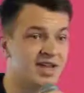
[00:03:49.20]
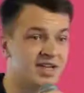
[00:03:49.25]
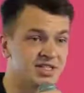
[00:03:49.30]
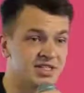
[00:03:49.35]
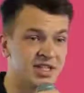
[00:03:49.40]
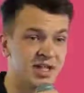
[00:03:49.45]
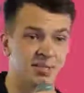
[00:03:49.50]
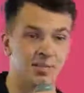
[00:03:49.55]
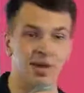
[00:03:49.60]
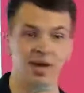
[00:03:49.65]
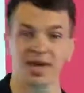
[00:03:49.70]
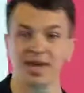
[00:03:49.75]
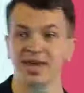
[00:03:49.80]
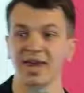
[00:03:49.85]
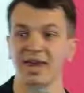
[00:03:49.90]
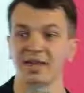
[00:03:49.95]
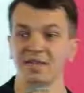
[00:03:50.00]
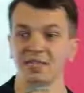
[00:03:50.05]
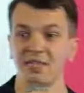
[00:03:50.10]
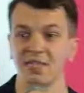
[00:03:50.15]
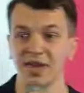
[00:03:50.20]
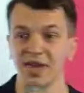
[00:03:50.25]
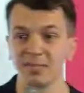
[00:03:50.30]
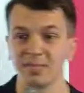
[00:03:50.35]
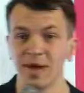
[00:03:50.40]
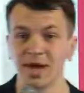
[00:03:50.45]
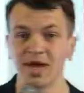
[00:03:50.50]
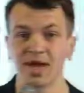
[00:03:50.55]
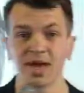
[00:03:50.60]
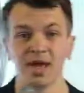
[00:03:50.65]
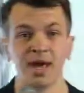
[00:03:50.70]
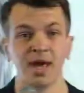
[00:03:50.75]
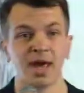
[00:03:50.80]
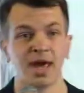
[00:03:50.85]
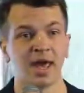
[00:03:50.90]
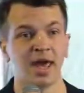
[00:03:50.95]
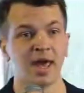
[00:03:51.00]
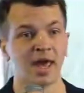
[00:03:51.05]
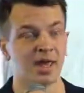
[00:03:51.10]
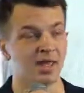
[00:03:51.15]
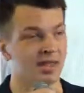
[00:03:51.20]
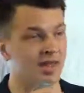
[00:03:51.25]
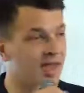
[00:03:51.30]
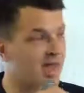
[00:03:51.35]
test them, gain feedback, and